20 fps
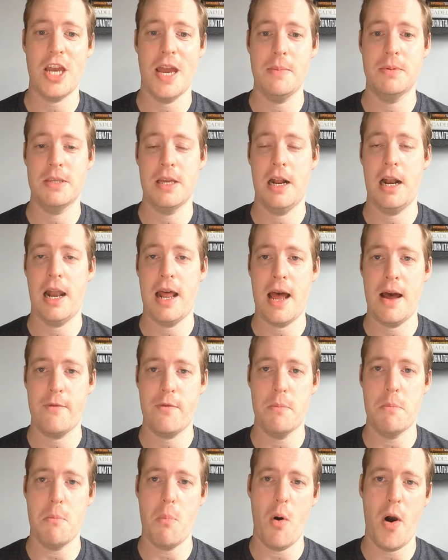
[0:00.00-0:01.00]
shapes that allow
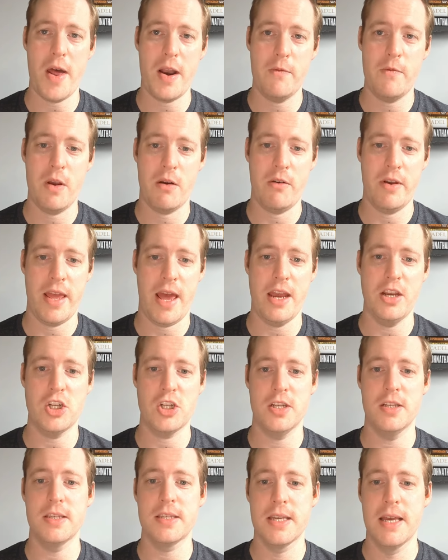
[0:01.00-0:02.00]
for minor
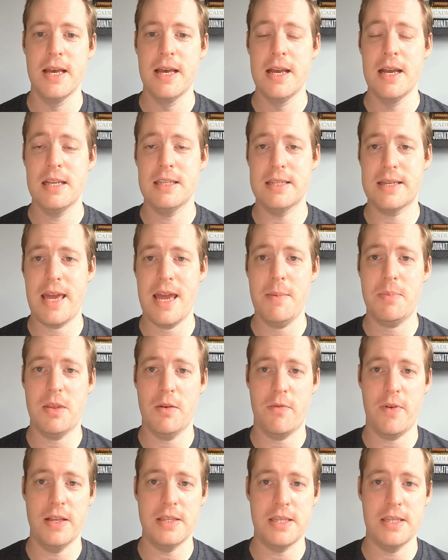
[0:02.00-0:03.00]
variations to keep
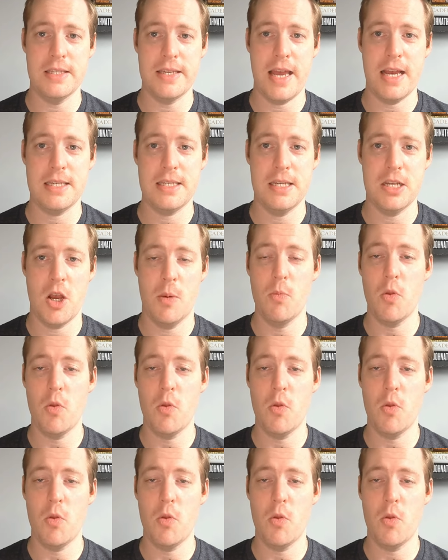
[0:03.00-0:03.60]
defences guessing.